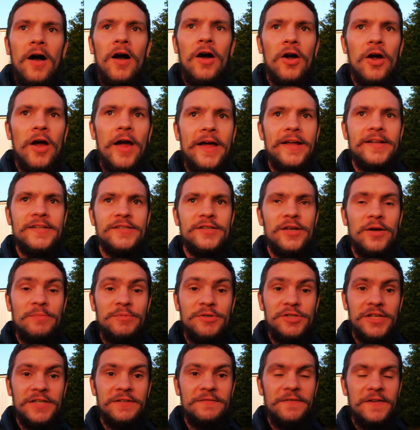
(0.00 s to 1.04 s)
All right, so I'm
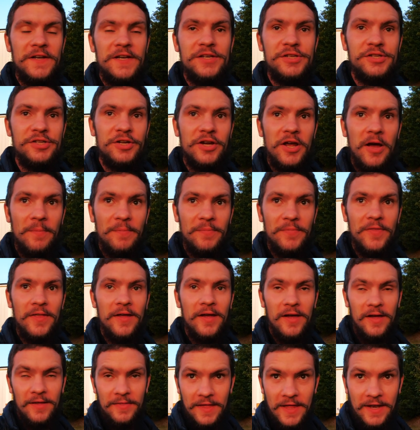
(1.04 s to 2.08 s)
just finishing up
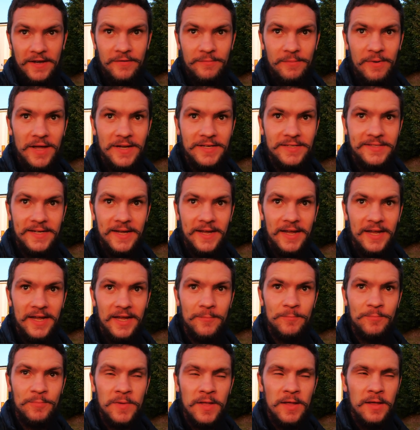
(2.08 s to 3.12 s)
the end of my day.
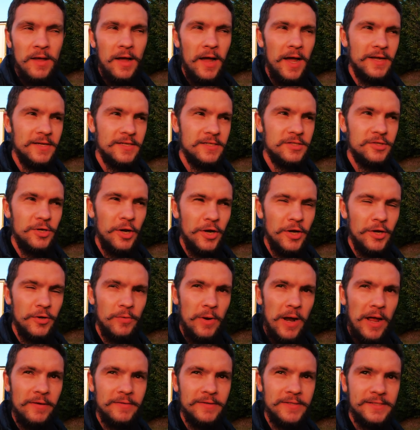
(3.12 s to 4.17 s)
I started
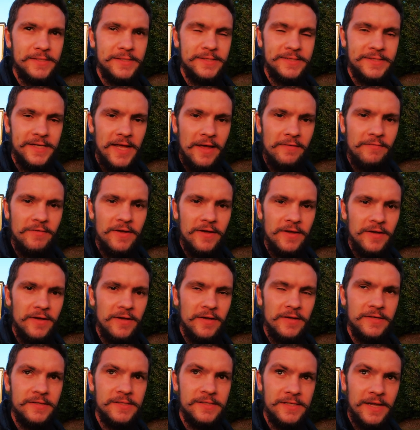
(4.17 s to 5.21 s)
around
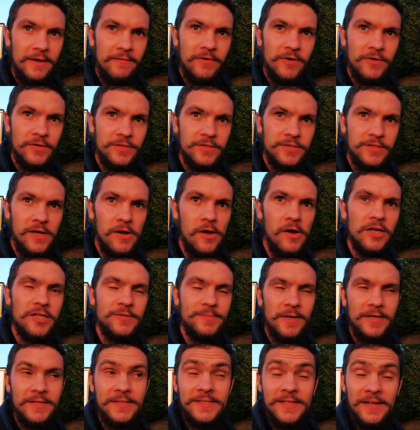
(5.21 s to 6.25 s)
seven or so. It's
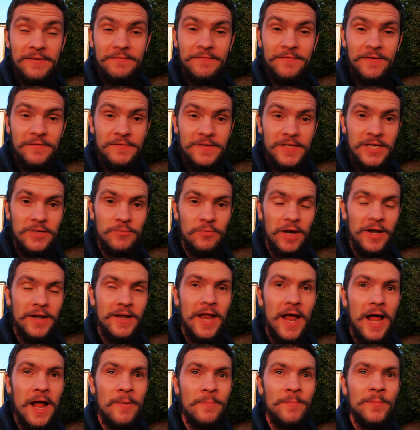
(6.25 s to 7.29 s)
about 7:15 right
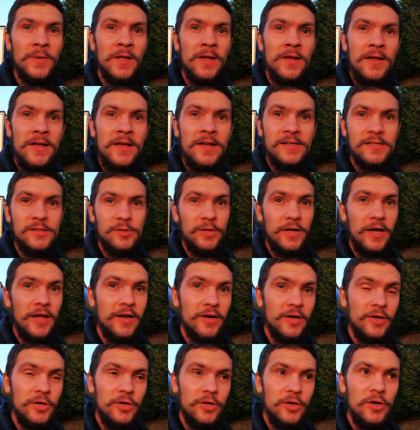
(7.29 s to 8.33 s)
now. So I got a
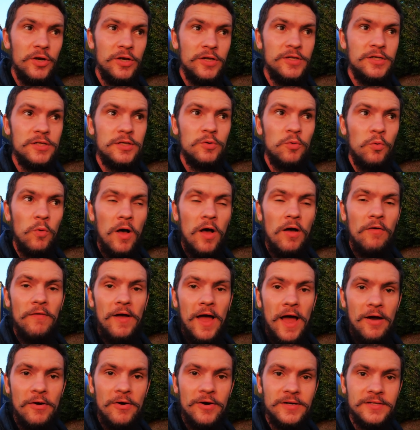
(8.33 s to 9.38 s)
good 12
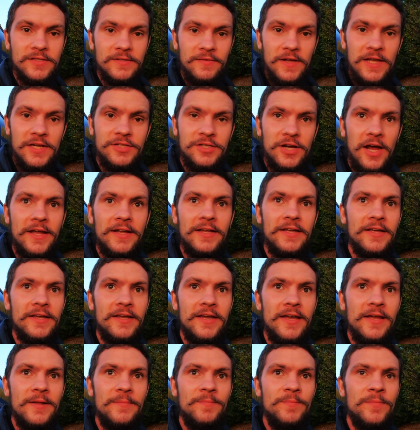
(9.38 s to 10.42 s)
hours of hitchhiking
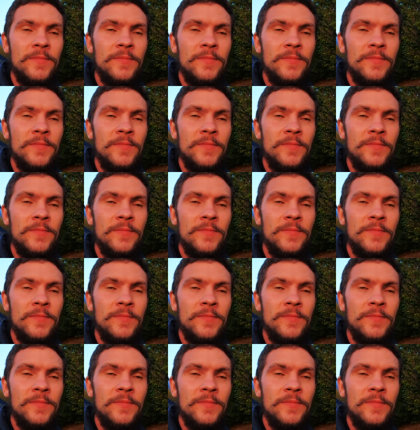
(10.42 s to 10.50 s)
in.